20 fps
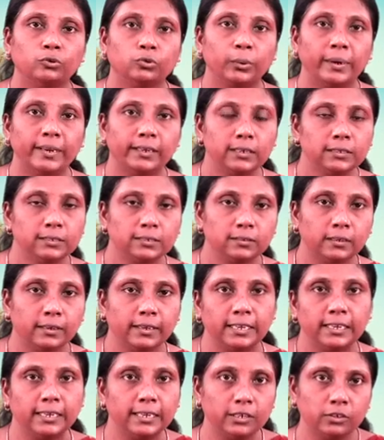So it is the
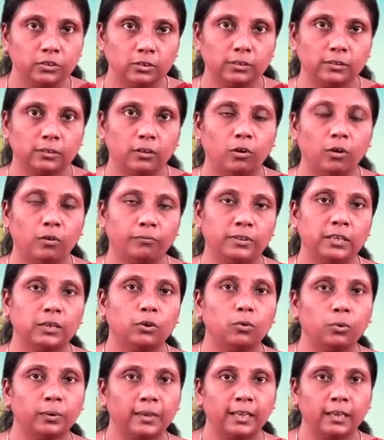heat of the
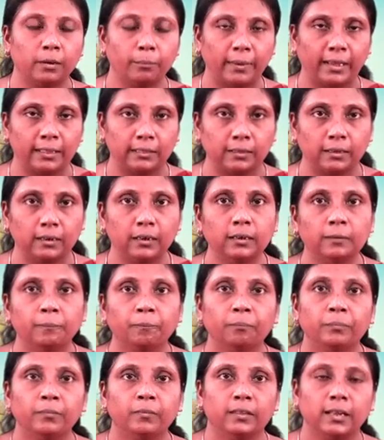cooking method
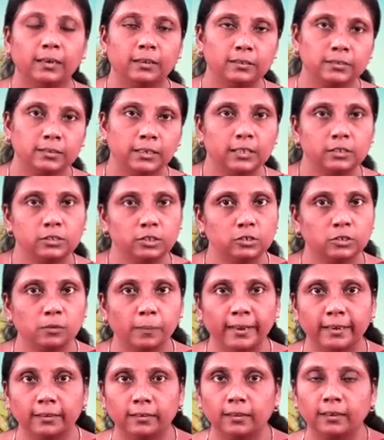that is
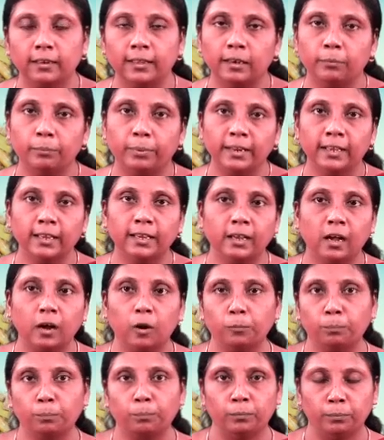instrumental in bringing
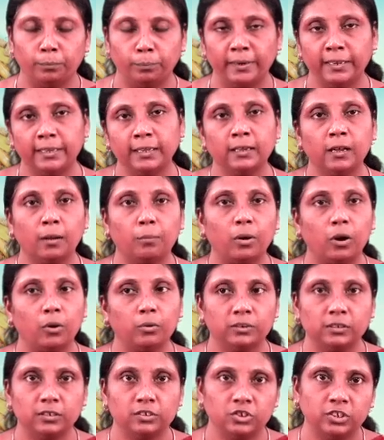out bringing
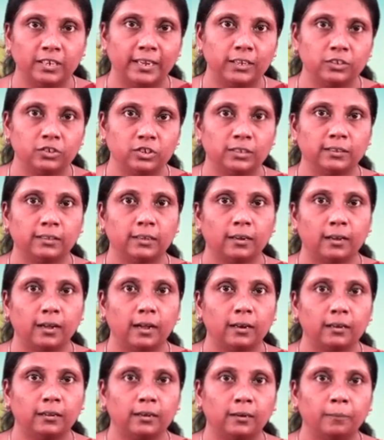about the change in the
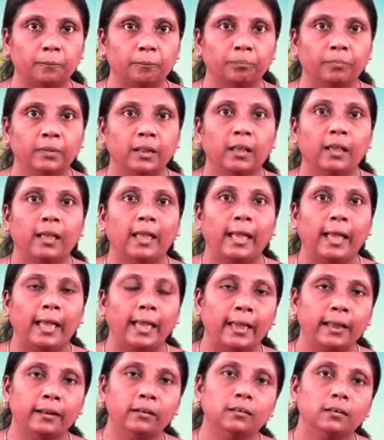color
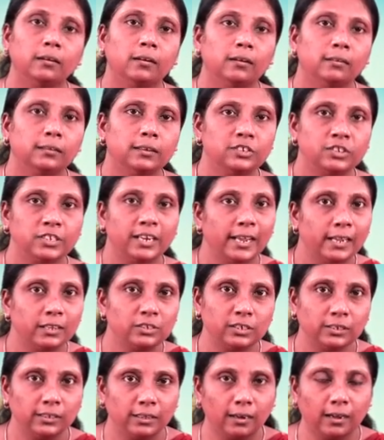and the
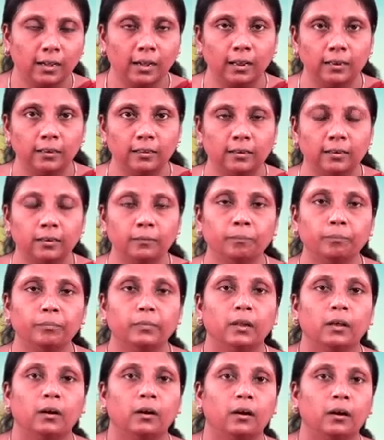change in the color
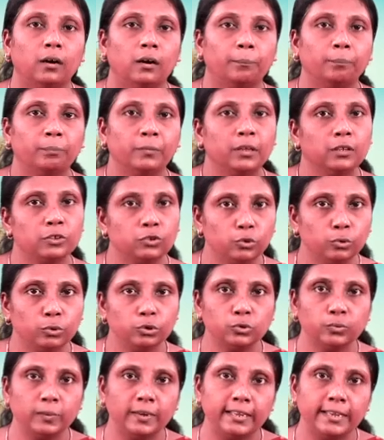um, is
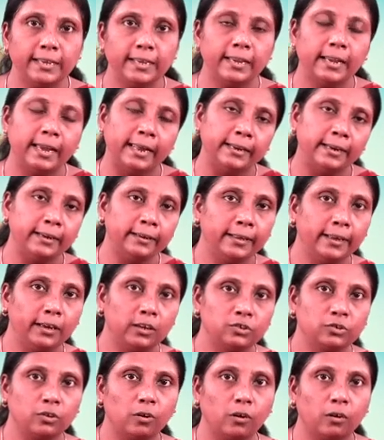usually an
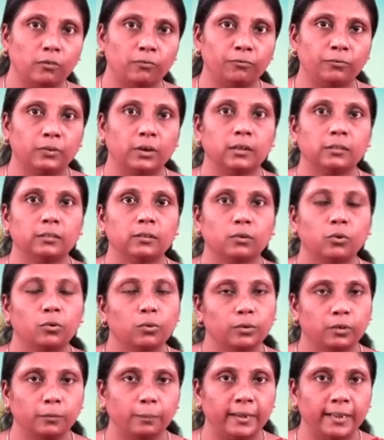index of the
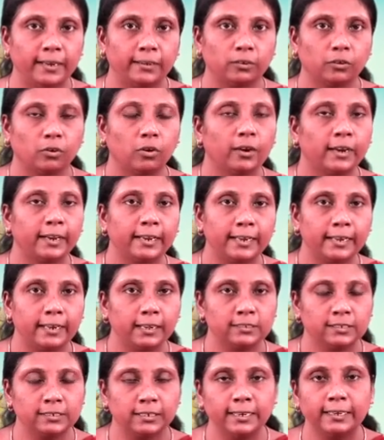cooked meat or any
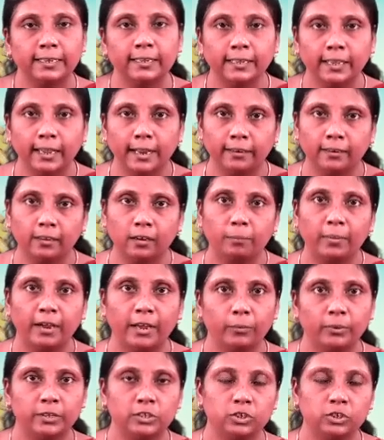it's an indicator by